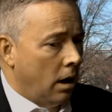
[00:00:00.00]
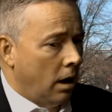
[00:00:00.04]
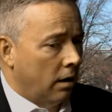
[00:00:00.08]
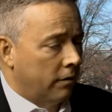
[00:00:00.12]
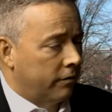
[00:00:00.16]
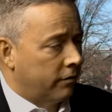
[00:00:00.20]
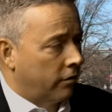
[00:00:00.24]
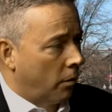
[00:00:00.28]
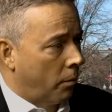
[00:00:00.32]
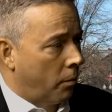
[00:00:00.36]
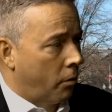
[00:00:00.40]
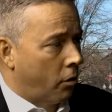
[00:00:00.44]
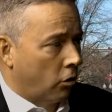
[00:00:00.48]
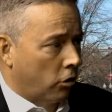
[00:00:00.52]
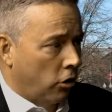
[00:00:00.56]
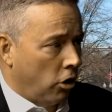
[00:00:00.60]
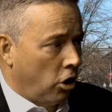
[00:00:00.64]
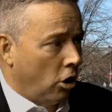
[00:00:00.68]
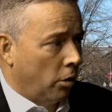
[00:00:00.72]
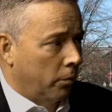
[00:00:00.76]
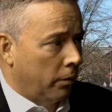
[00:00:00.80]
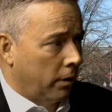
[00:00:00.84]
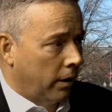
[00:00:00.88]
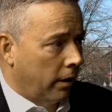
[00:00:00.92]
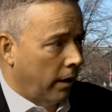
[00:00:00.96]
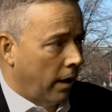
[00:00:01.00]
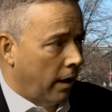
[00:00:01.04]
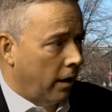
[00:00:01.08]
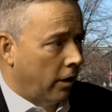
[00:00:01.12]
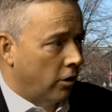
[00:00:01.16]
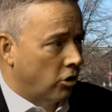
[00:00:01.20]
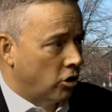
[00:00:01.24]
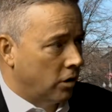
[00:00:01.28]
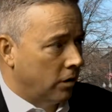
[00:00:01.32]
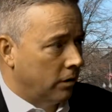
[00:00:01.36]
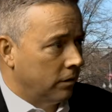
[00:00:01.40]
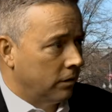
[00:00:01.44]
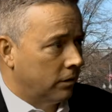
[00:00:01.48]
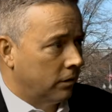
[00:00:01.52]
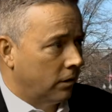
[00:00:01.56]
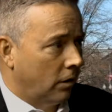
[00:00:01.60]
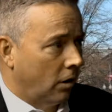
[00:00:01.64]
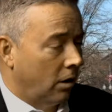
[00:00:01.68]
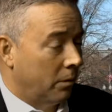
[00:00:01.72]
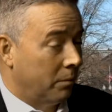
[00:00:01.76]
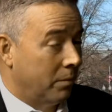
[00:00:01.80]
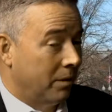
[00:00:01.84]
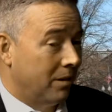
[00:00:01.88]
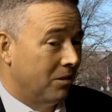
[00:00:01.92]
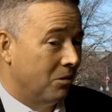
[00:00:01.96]
for procurement and energy. So
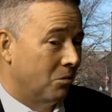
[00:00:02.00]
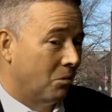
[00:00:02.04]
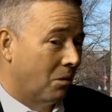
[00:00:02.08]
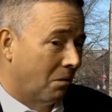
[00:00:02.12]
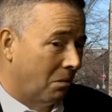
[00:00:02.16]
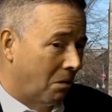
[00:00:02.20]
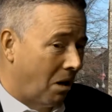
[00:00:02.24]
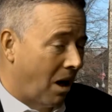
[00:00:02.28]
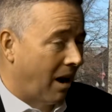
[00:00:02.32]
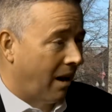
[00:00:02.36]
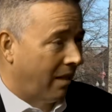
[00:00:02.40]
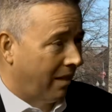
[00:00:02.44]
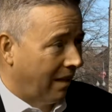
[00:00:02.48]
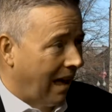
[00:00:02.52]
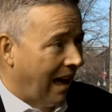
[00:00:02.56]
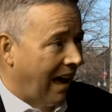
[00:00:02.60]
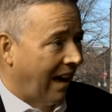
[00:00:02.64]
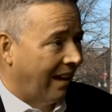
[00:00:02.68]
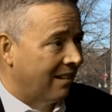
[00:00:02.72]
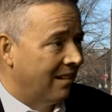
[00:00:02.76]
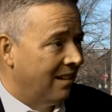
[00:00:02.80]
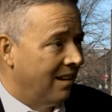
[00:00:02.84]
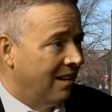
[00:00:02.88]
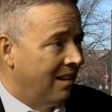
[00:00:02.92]
I've been doing a lot of that.